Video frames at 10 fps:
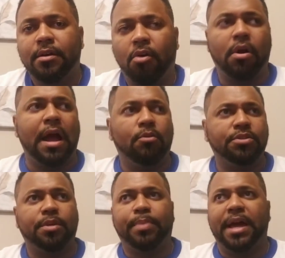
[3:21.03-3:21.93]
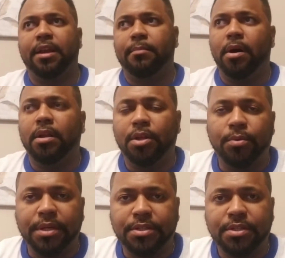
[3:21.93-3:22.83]
or I was a Panama
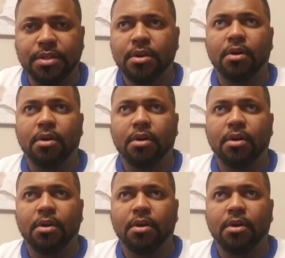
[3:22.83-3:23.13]
Lewis,